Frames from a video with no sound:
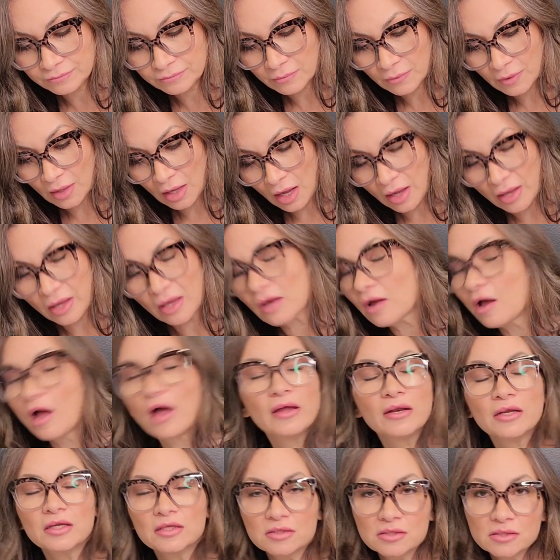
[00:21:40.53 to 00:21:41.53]
had
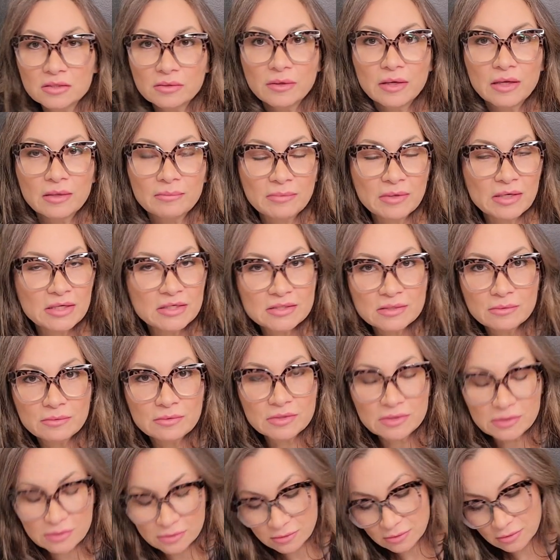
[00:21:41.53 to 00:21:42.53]
gotten into it because it
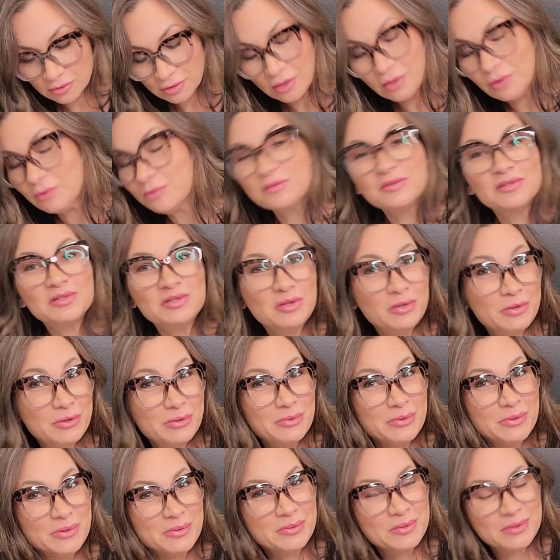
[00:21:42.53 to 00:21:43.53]
was, it was
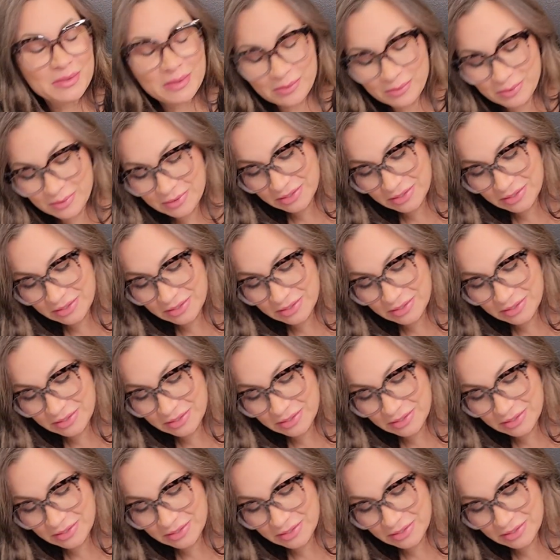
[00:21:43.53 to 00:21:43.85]
new, it was